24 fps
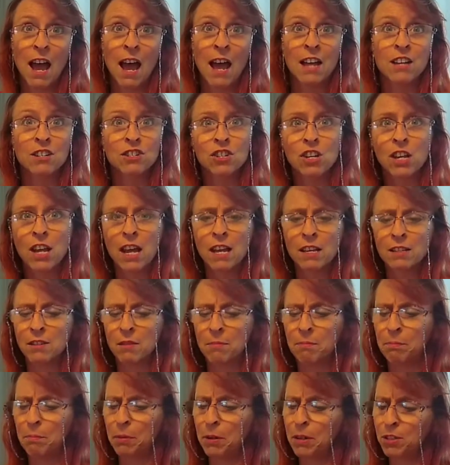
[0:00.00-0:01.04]
and she has
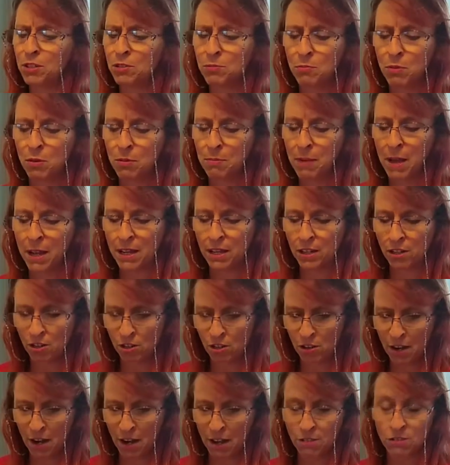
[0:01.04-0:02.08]
a bunch more back at
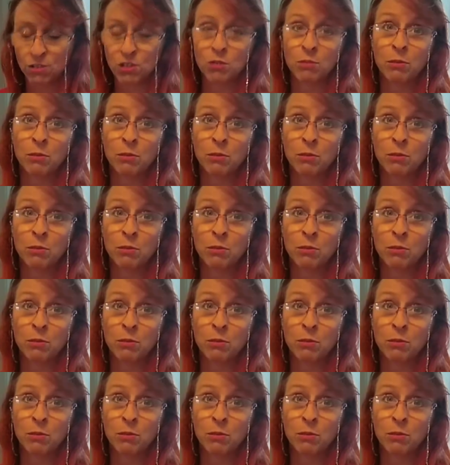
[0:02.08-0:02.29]
her house,